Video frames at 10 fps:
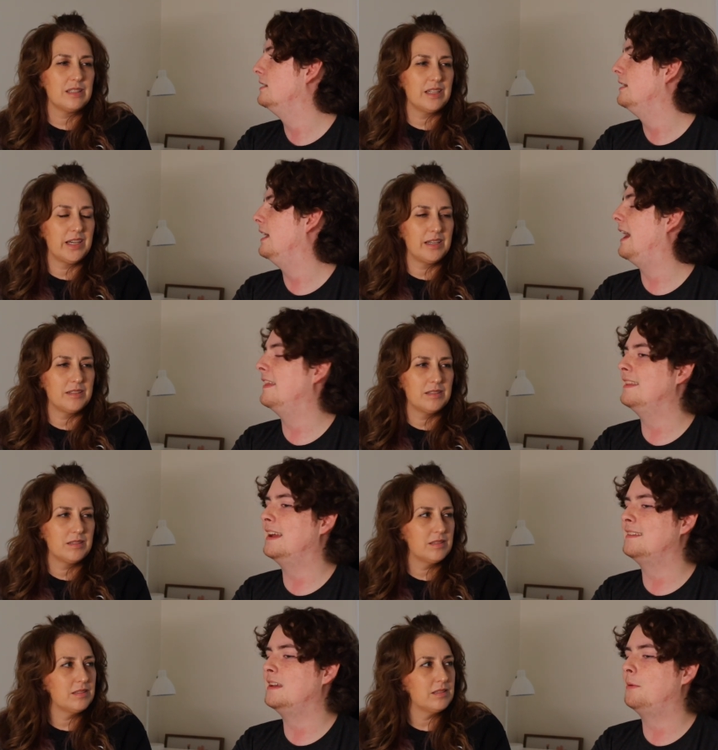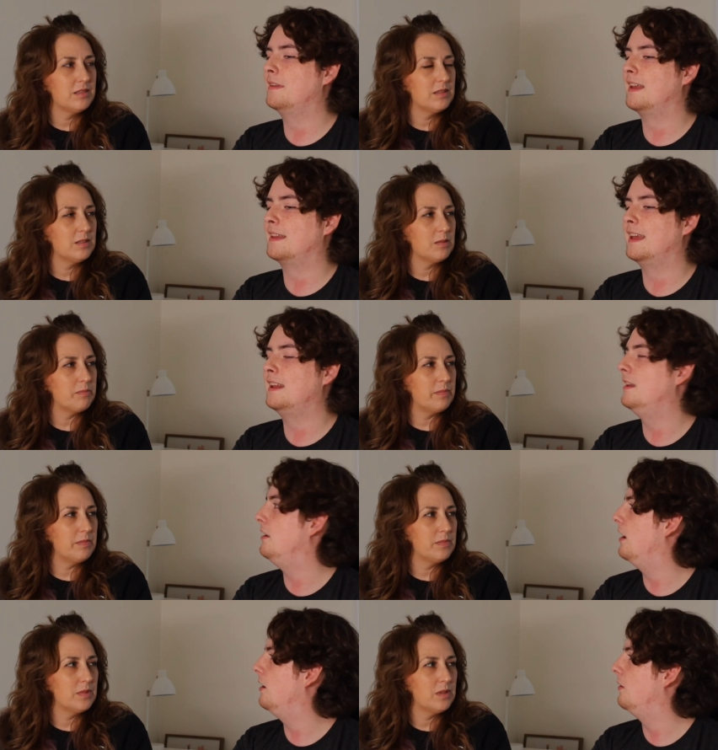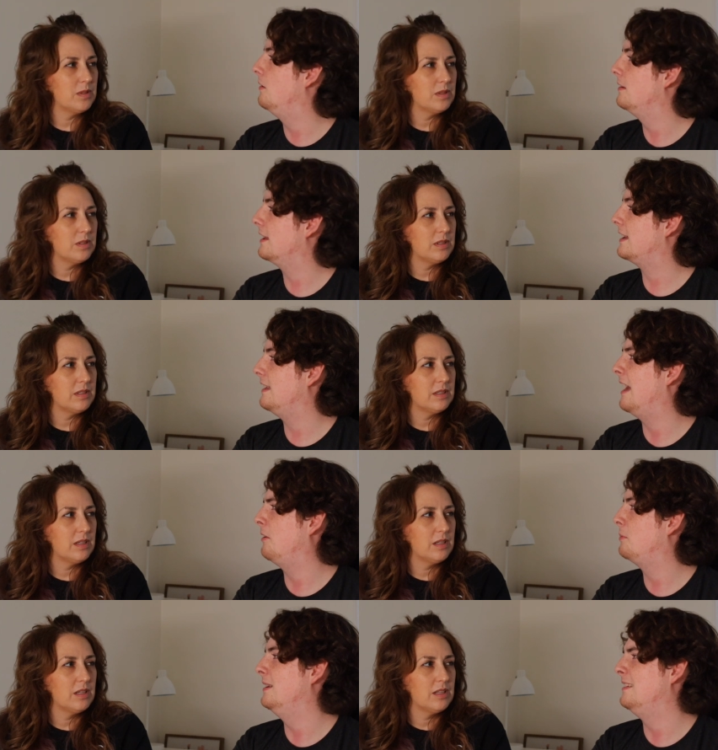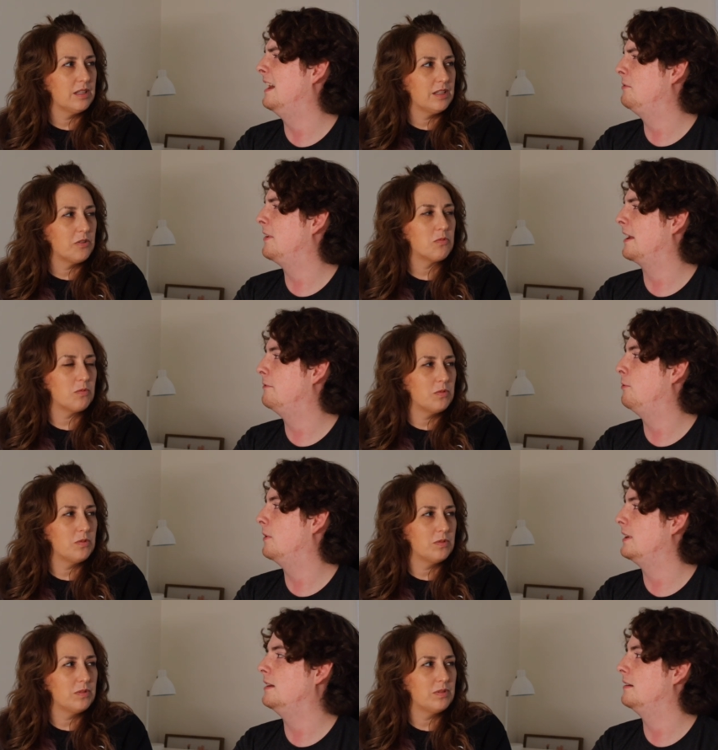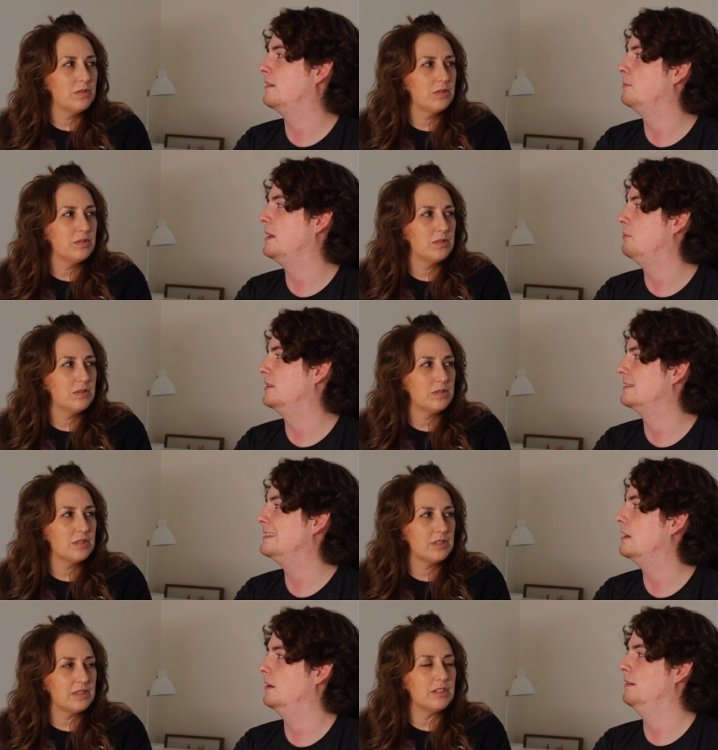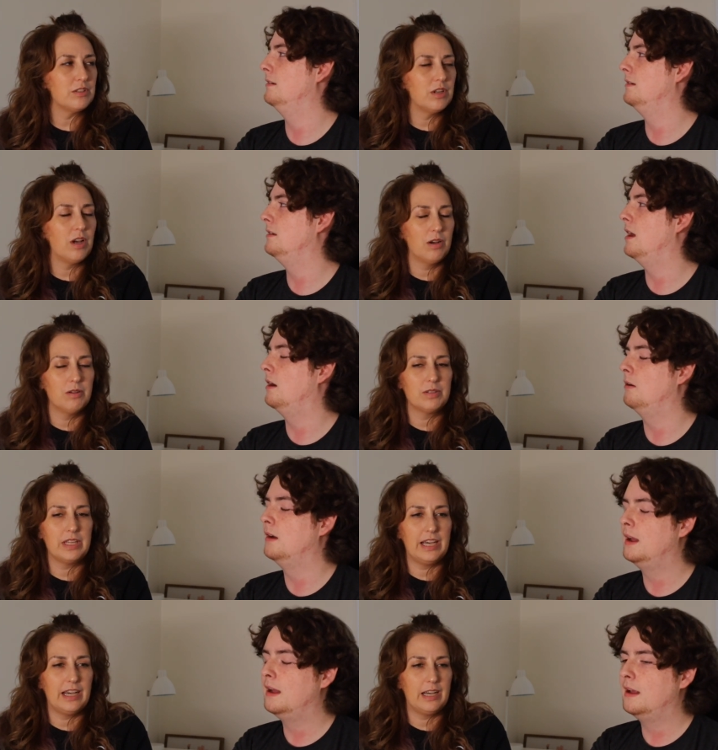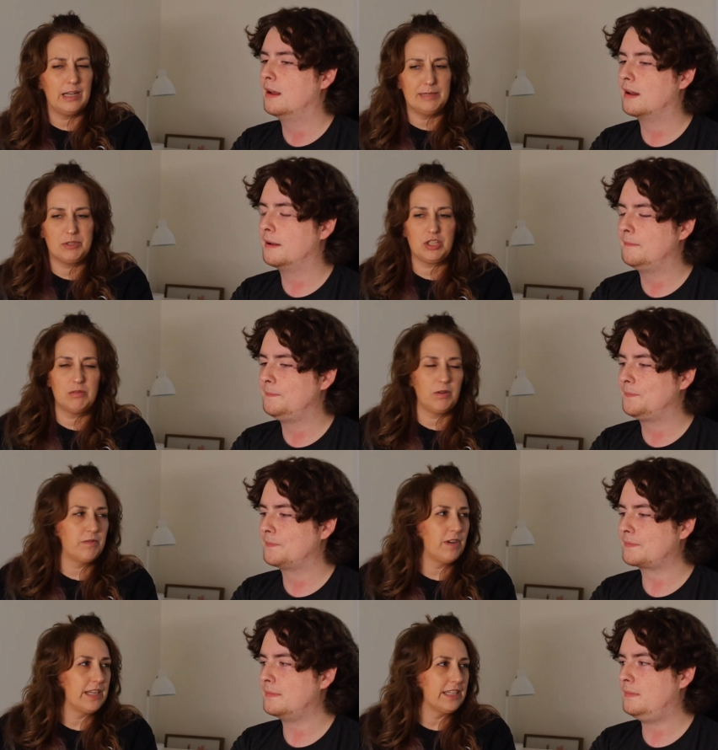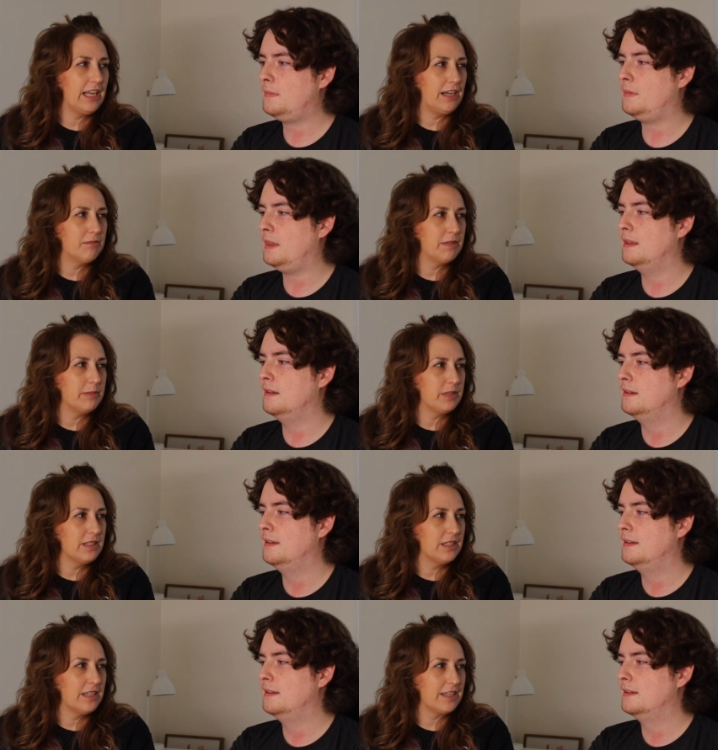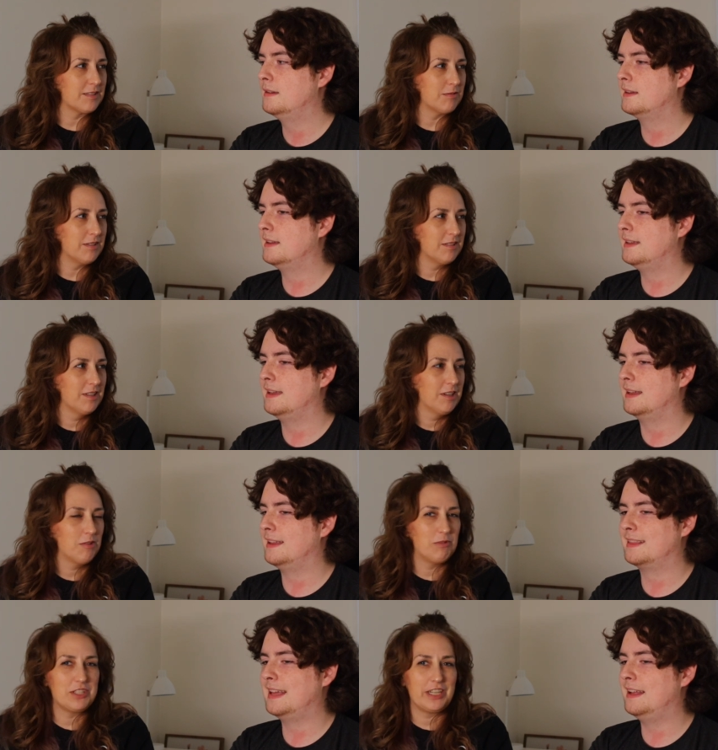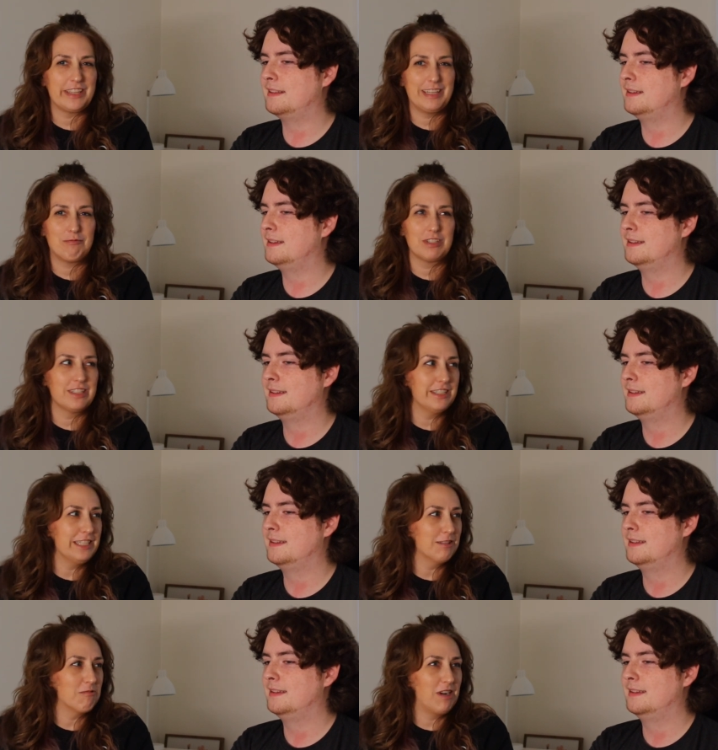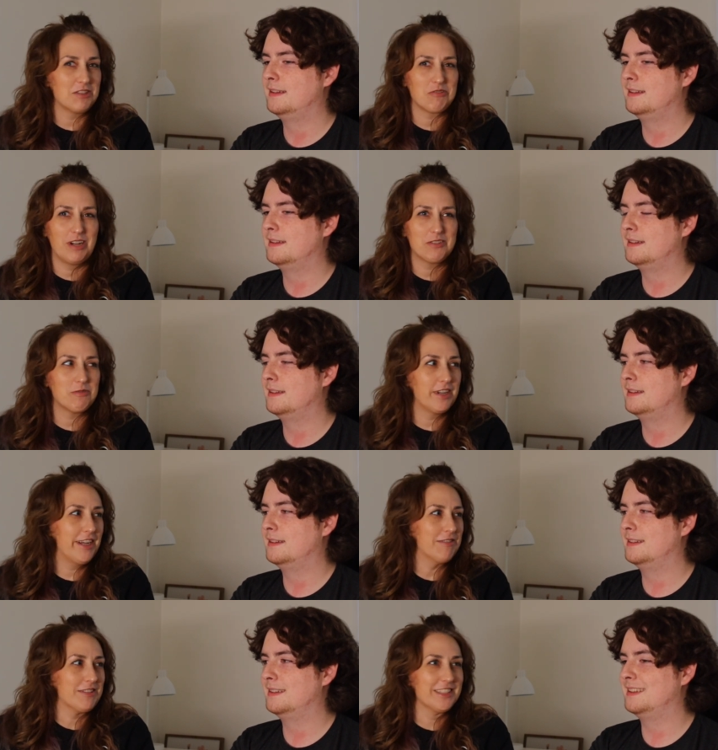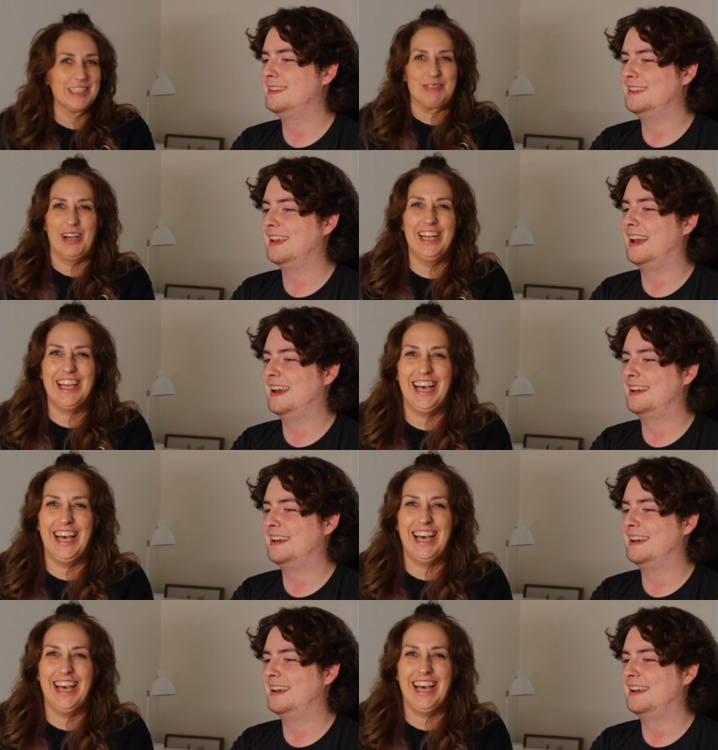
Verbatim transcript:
Speaker 1: Yeah. I think the idea was like they didn't know. Like L's been dead for like four years and people just didn't no. know.
Speaker 2: Yeah. I'm sure we'll find out maybe in the next one. here, Like which that, I think we're gonna need to watch right away after this
Speaker 1: yeah. one.